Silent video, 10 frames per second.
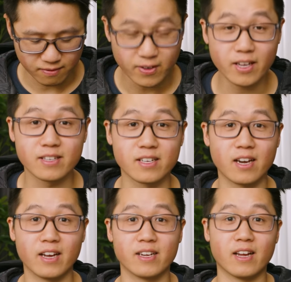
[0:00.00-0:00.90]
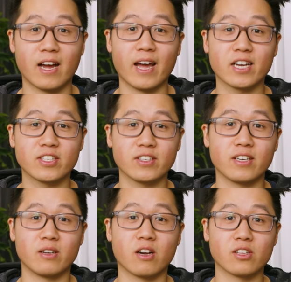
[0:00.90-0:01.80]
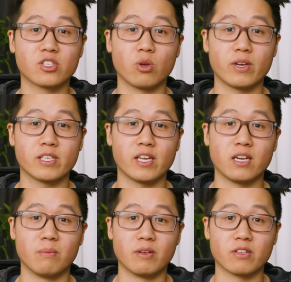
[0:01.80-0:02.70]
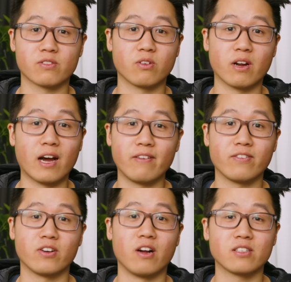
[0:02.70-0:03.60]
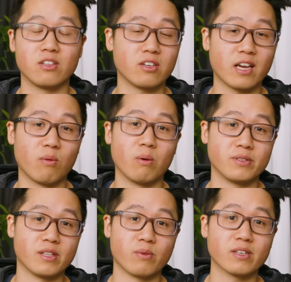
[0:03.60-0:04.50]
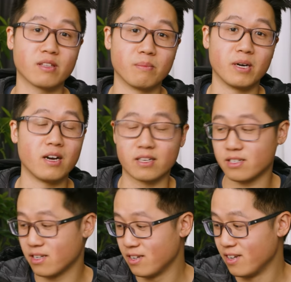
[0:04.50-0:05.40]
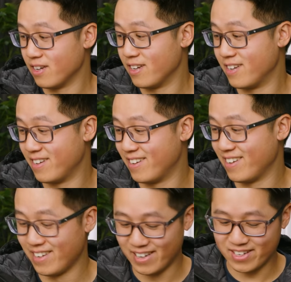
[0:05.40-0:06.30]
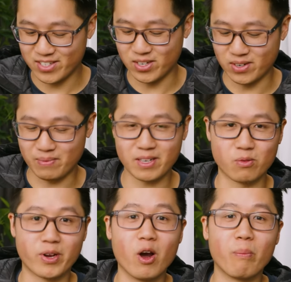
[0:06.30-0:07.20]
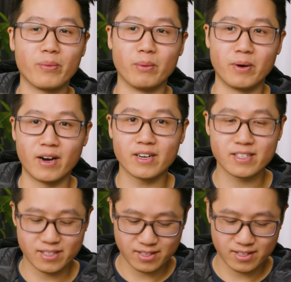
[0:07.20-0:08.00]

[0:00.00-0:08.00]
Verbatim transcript: Funny aside, I actually got so excited about this phone, I forgot to look at what was in the rest of the box. So I'm gonna reopen the box.